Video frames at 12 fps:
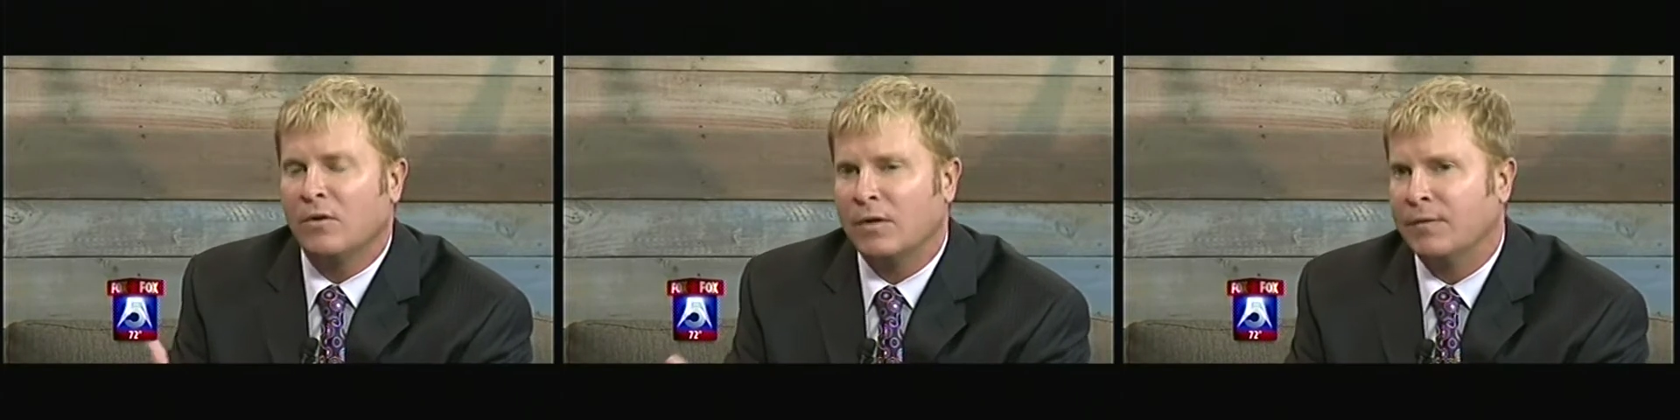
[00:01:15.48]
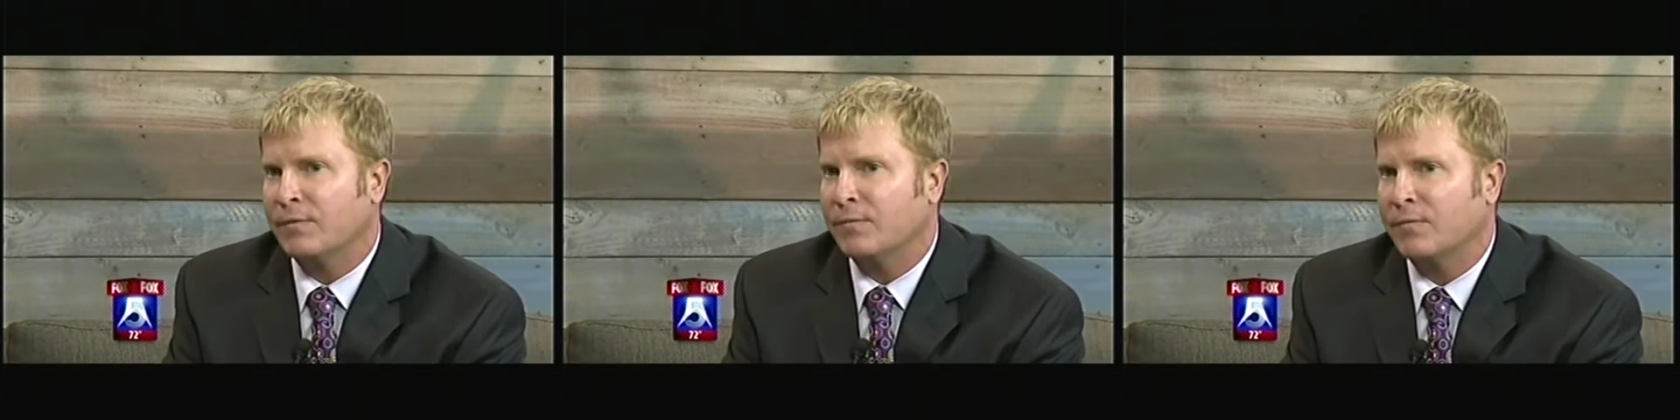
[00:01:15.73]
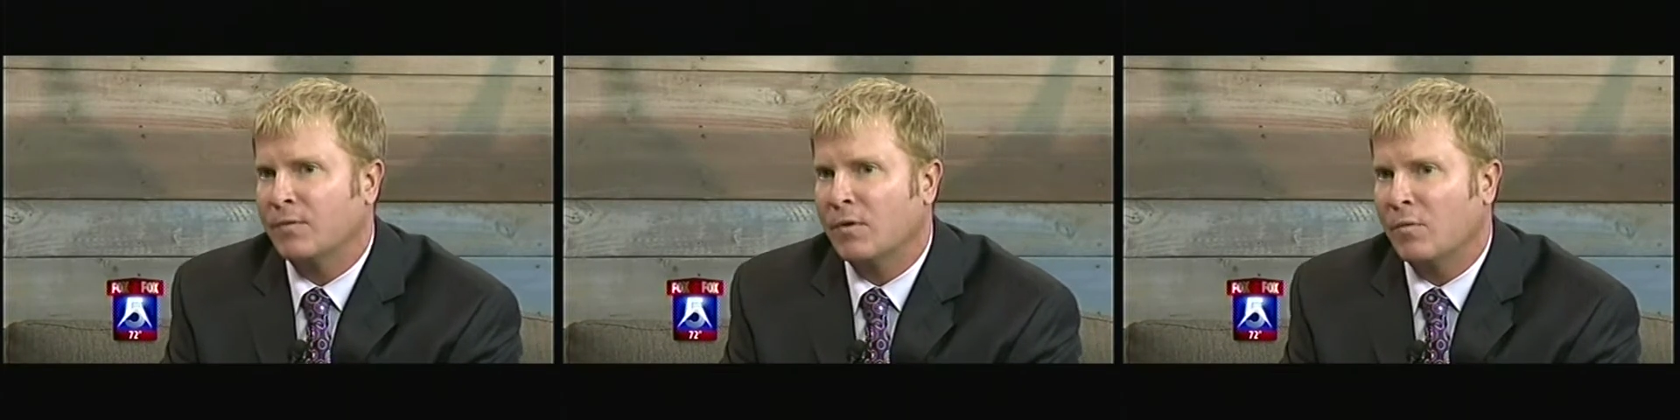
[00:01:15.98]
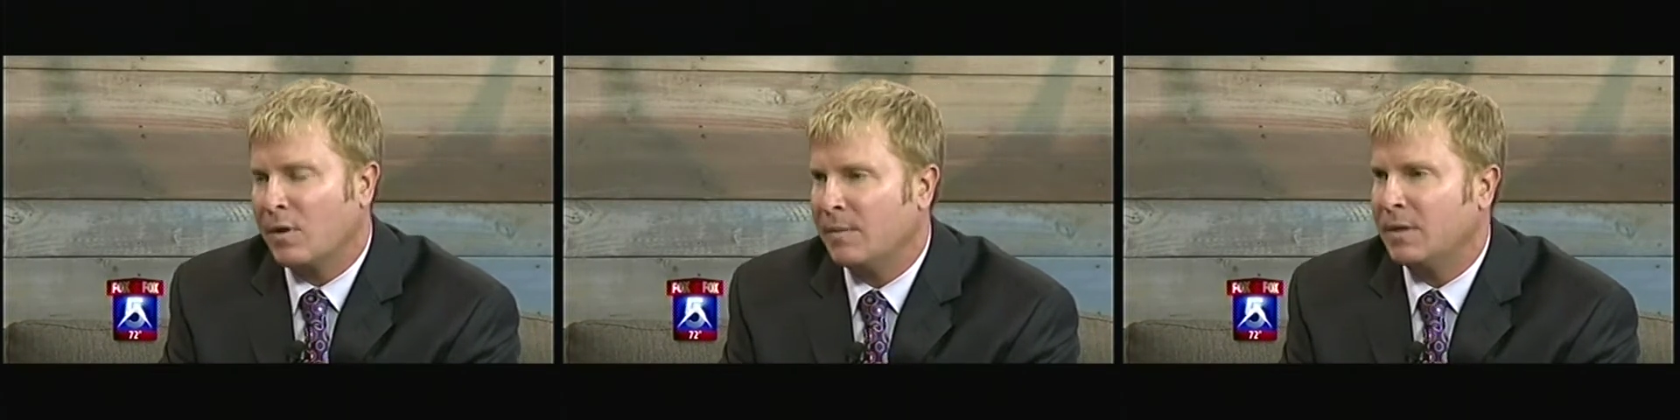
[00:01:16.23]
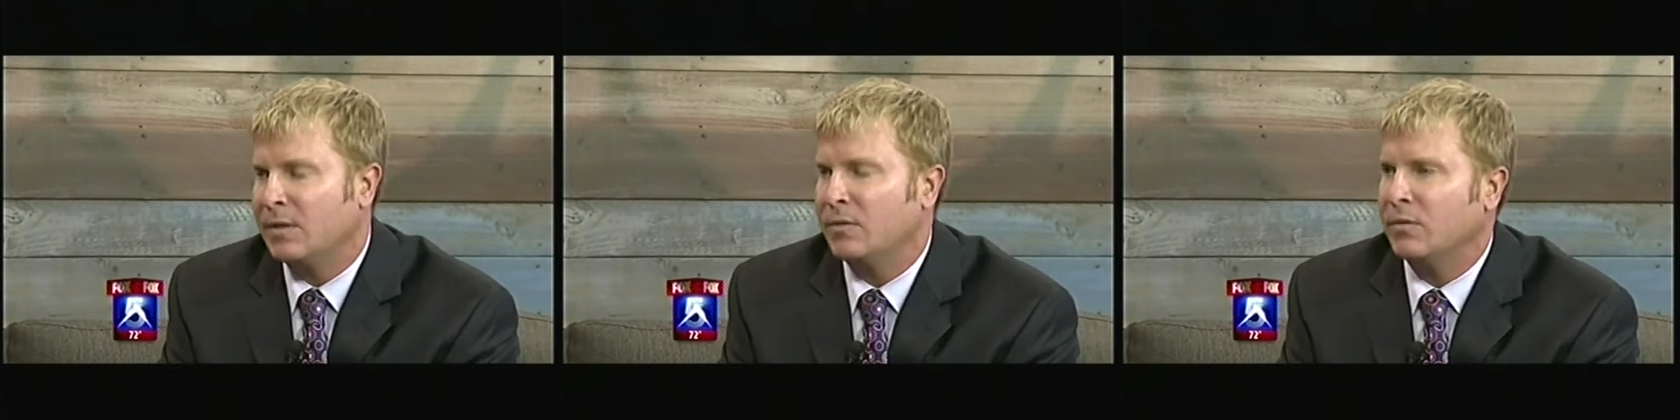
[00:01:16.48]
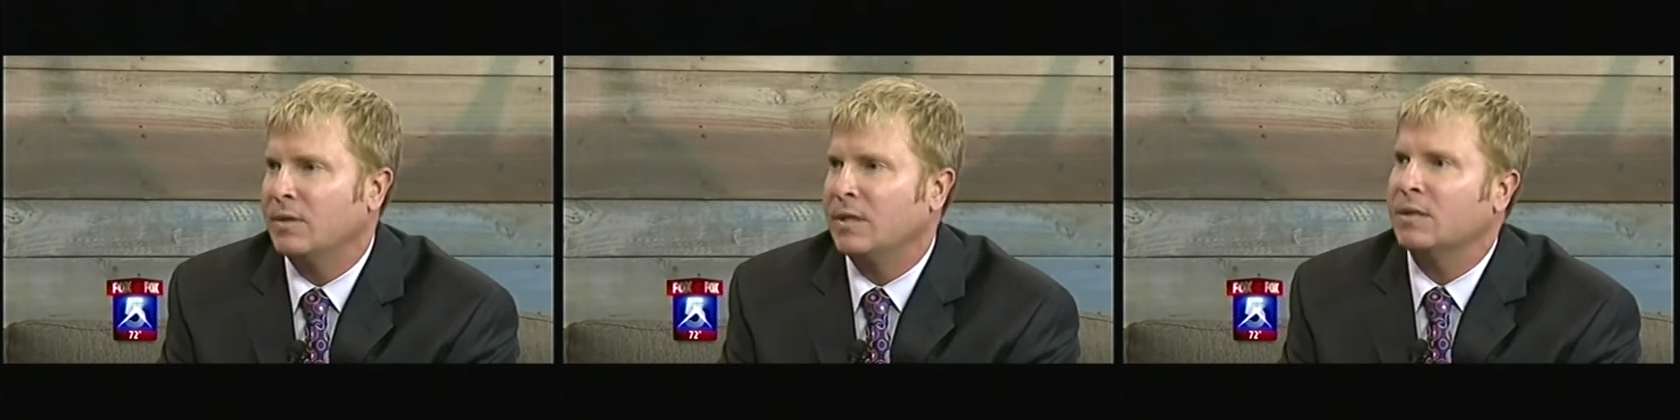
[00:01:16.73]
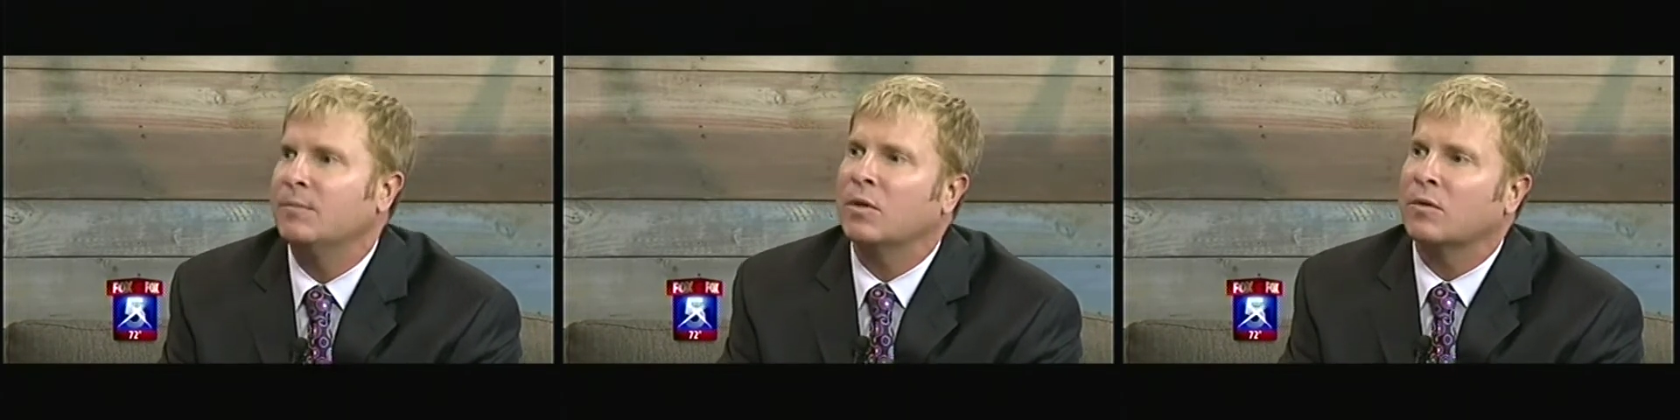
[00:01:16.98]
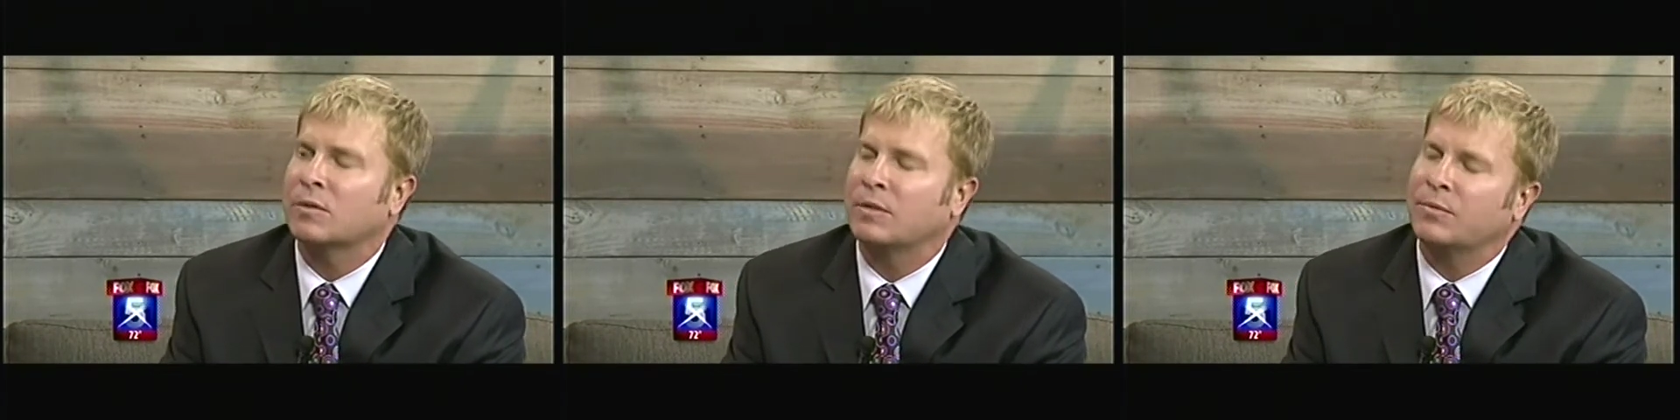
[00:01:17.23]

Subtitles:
or even for women who need milk